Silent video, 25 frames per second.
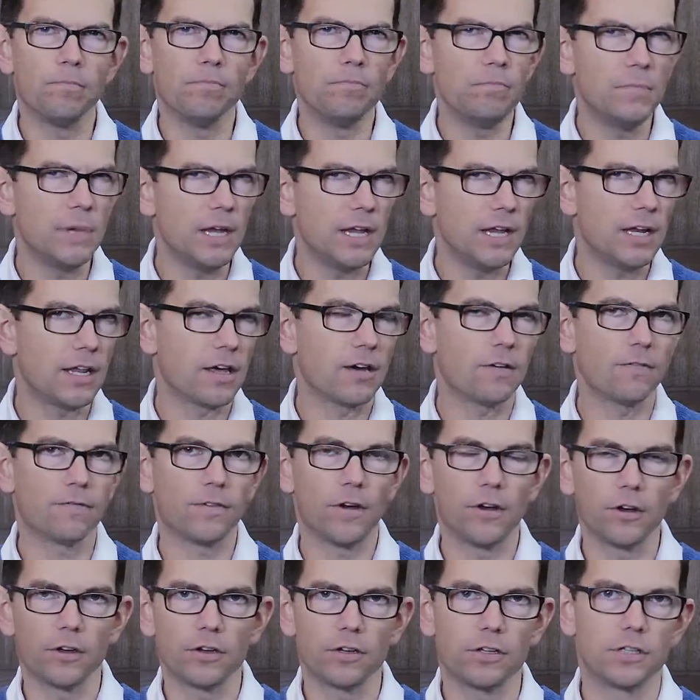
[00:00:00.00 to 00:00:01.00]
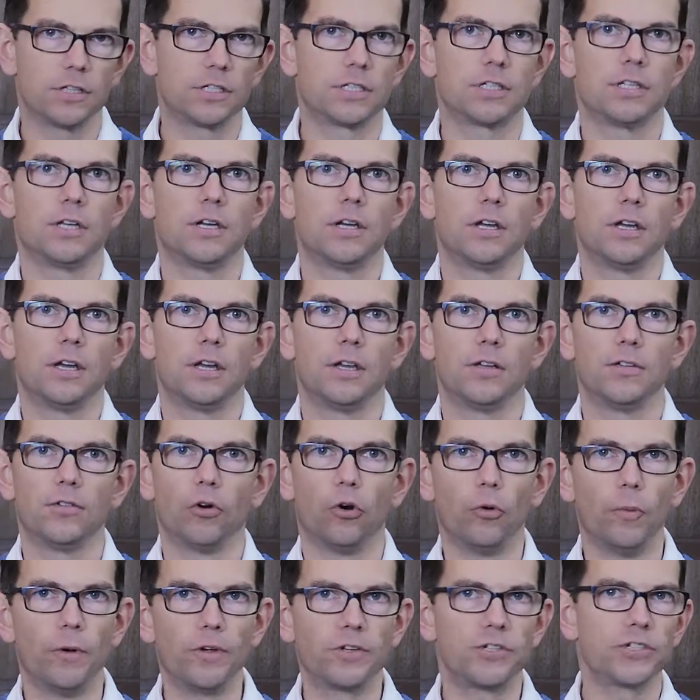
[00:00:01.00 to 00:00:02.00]
media-focused,
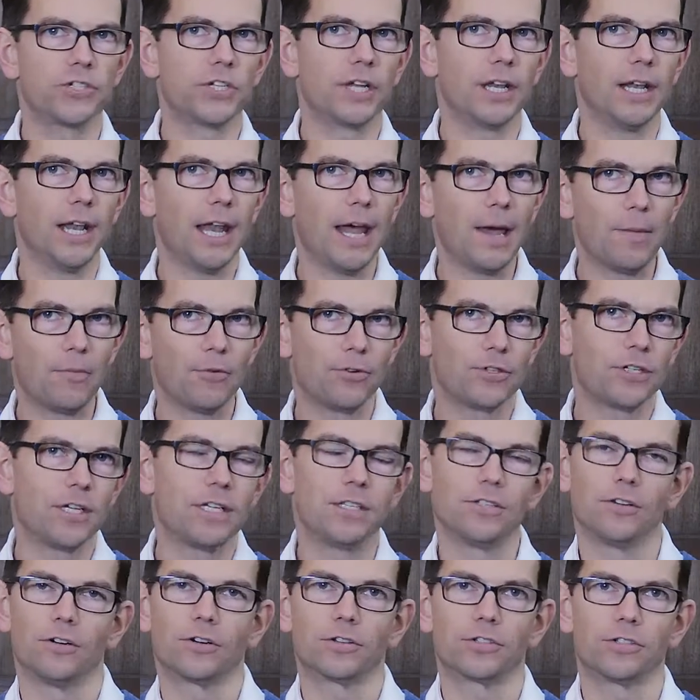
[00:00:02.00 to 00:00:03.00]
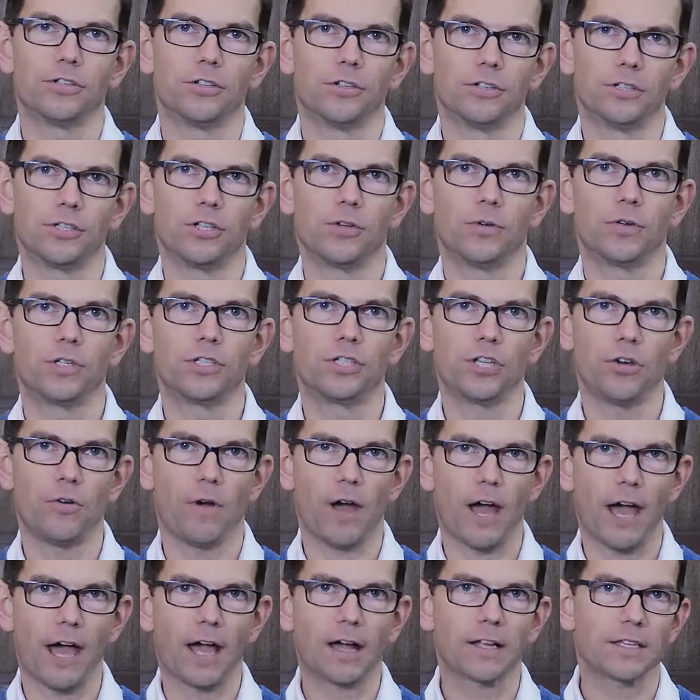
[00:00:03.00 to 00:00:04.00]
almost celebrity doctors who are so
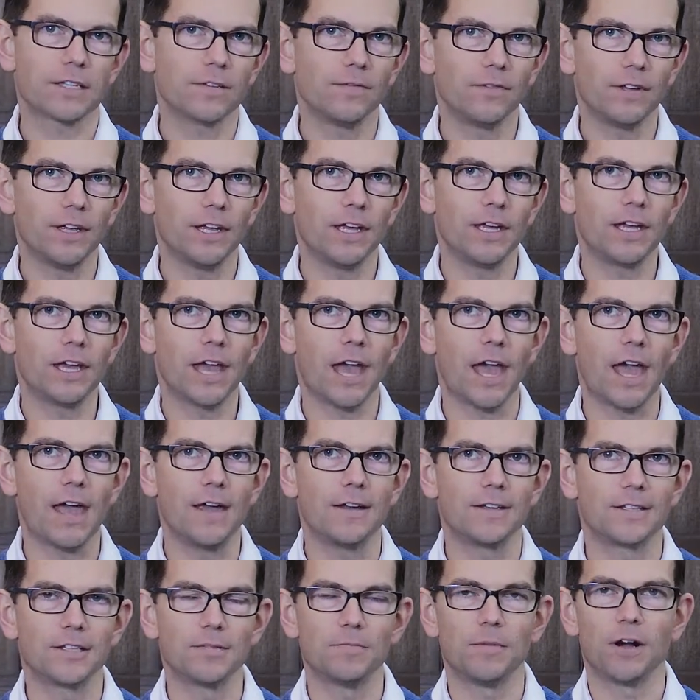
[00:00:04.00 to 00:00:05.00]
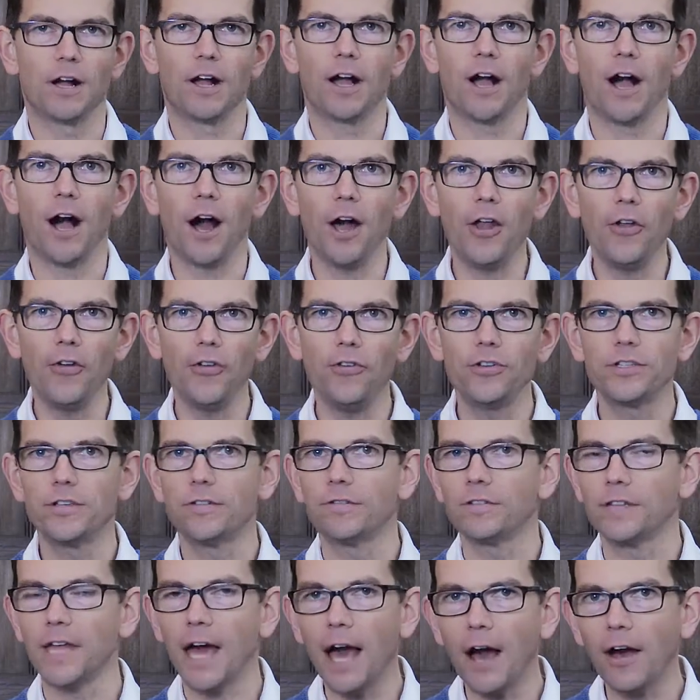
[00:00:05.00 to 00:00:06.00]
actively engaged among hundreds of
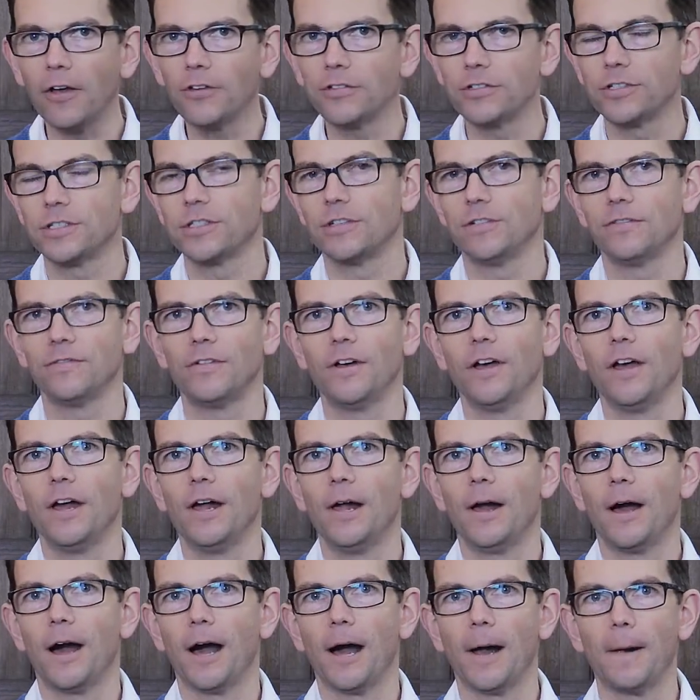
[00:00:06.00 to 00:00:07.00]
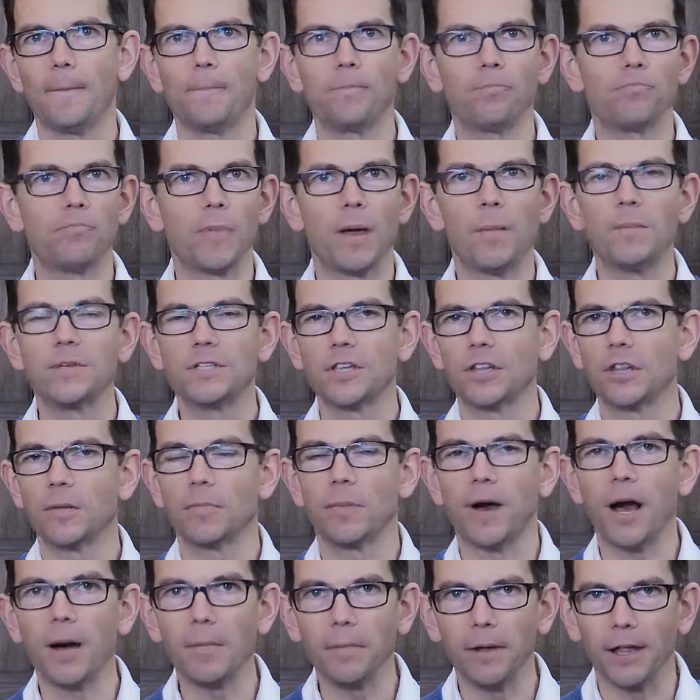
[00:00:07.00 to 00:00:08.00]
thousands of members of the
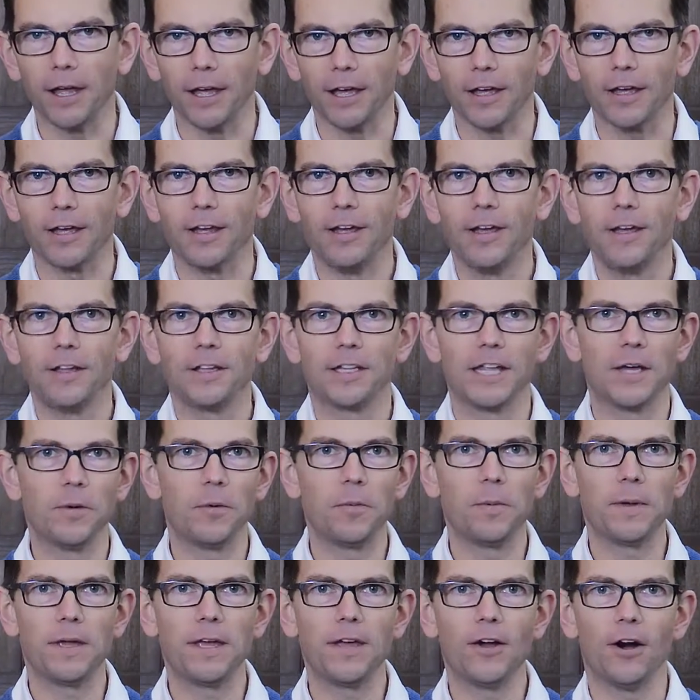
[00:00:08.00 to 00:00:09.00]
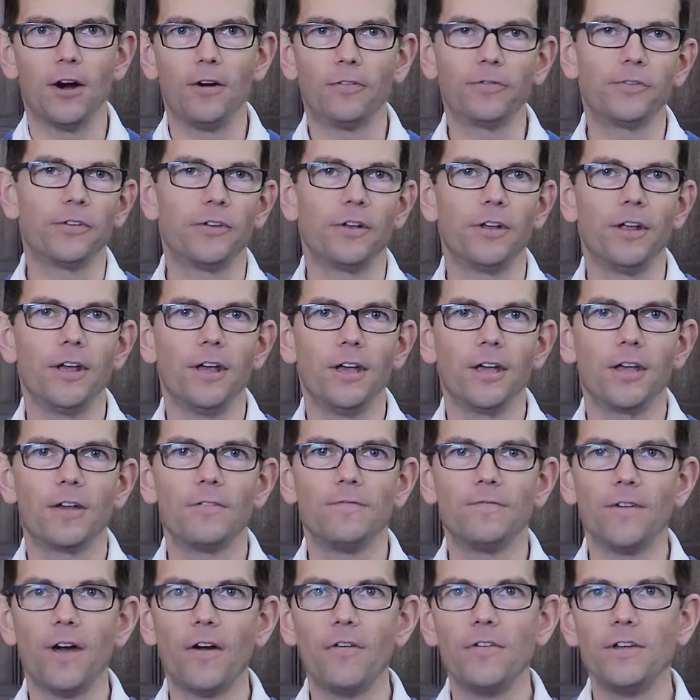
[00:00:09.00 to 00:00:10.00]
public. They will be often
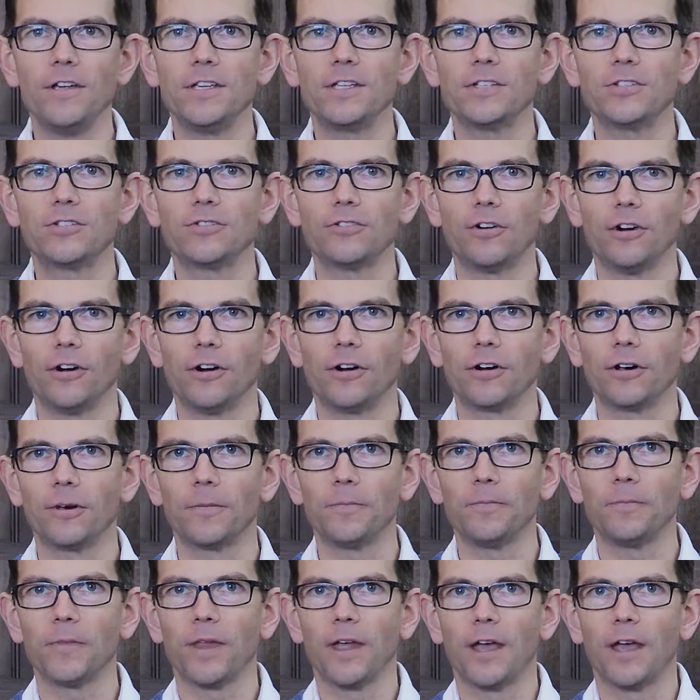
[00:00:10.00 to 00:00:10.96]
very strong